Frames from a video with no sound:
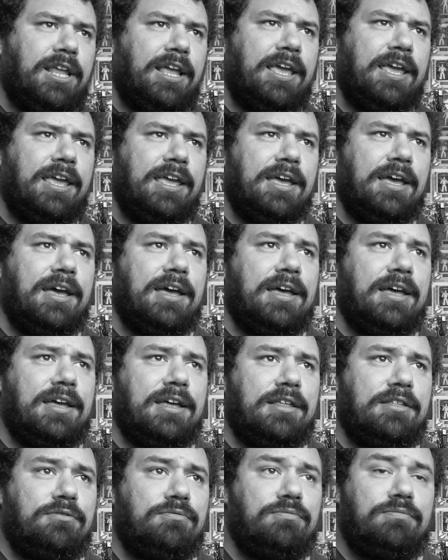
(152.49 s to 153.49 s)

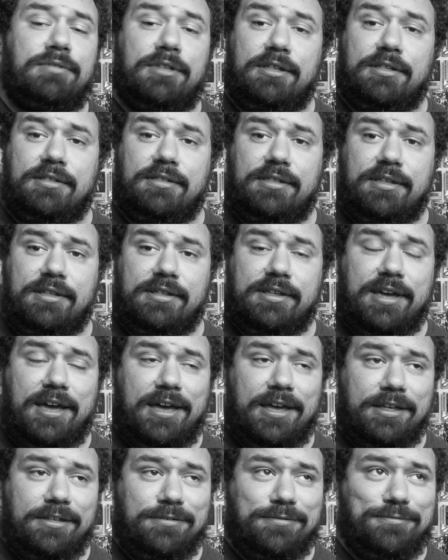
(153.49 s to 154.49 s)
This
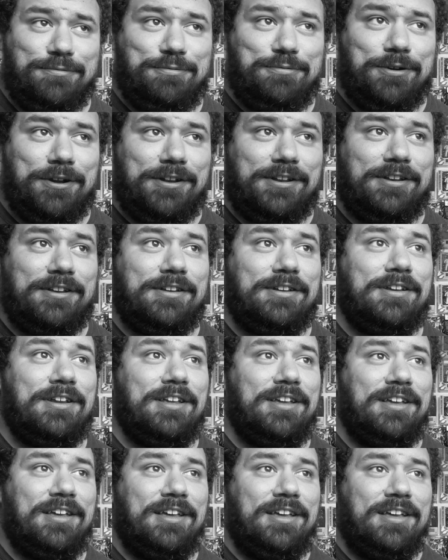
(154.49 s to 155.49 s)
guy's written
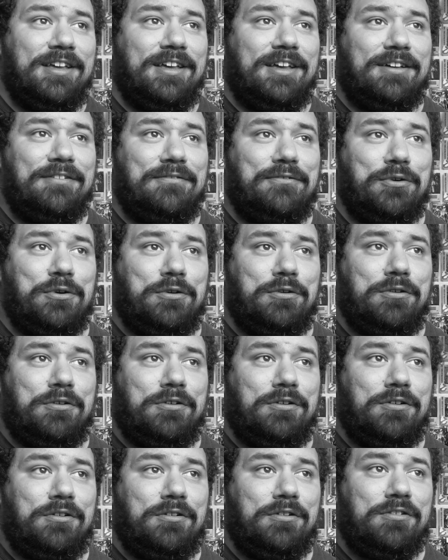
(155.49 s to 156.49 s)

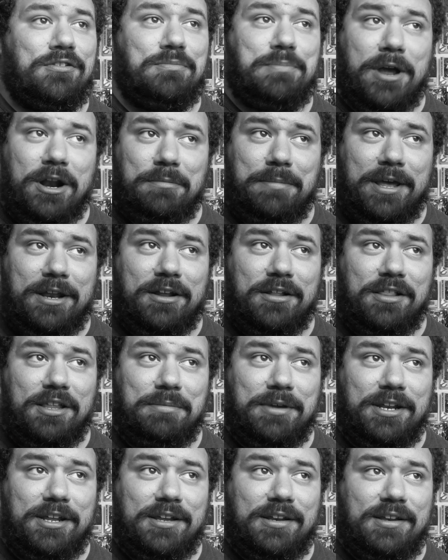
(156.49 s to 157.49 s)
for Spider-Man
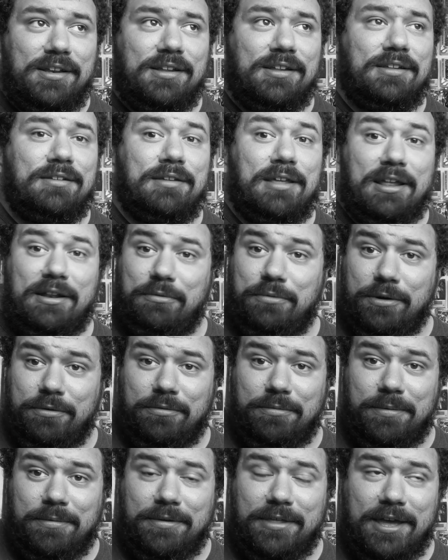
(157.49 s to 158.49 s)
Unlimited. Anyone
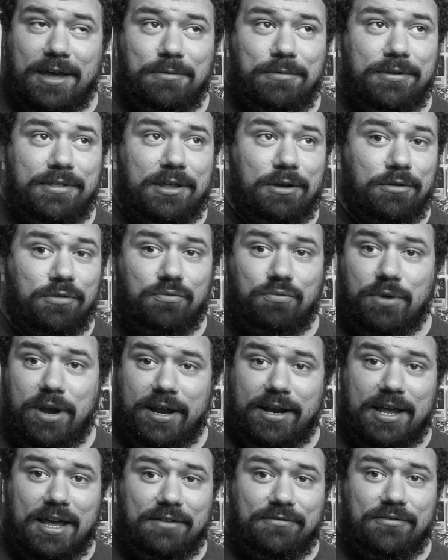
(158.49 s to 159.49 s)
remember that one? That was
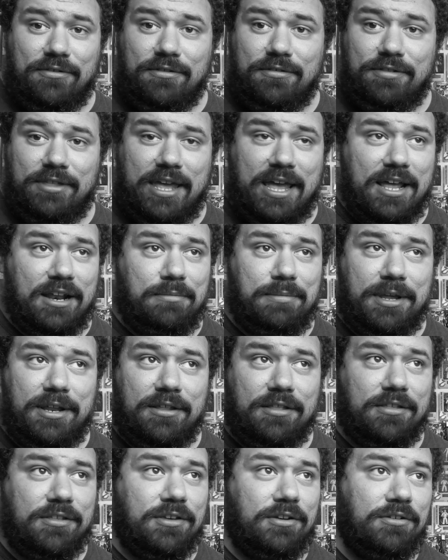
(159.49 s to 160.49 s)
right after the
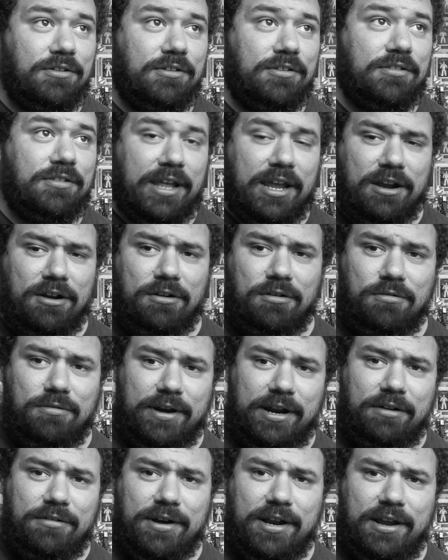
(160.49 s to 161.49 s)
animated series.
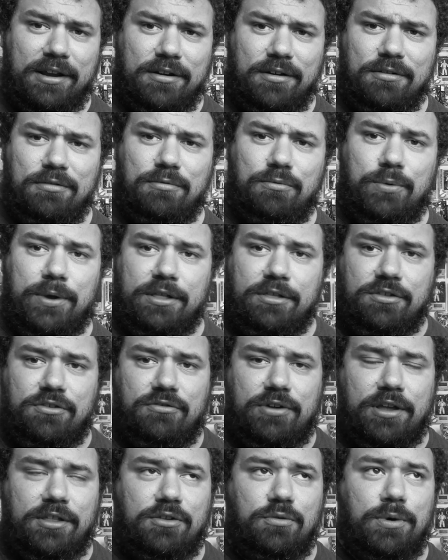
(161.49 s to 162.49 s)
Went
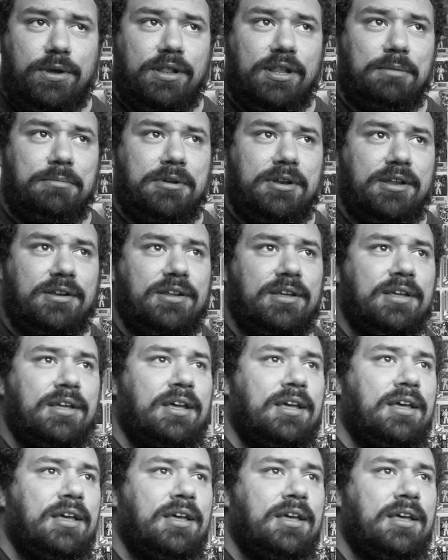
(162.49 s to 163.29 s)
straight to Unlimited.